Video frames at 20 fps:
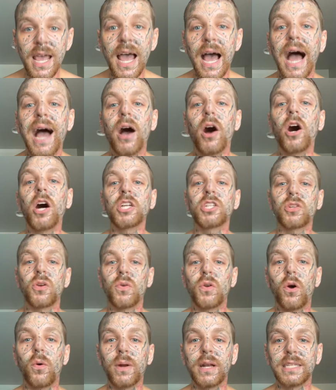I also
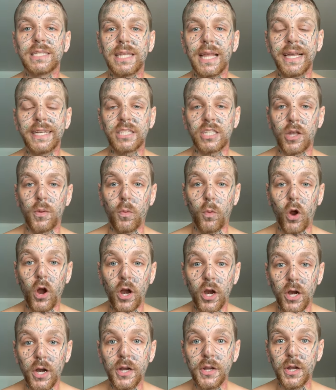know what it's like to
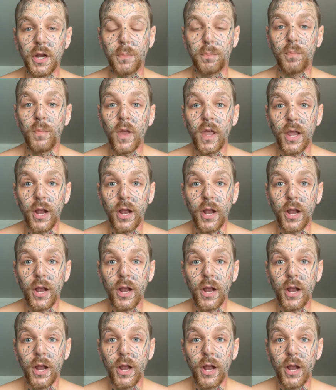earn your